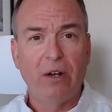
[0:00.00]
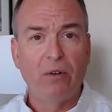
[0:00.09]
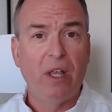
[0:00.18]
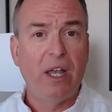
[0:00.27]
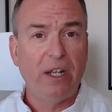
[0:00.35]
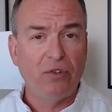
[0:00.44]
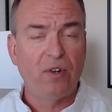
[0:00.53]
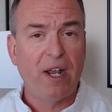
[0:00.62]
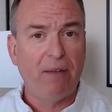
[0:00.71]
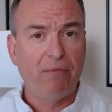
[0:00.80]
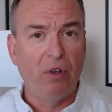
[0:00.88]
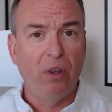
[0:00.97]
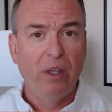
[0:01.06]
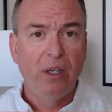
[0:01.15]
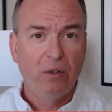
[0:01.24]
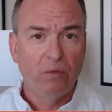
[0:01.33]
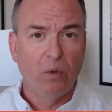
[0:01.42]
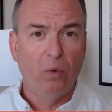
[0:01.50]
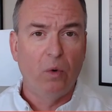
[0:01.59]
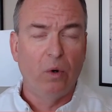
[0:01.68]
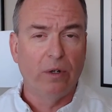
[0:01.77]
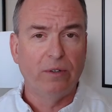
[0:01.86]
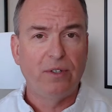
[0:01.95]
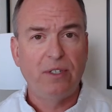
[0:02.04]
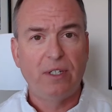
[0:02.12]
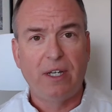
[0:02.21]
airline travel rewards.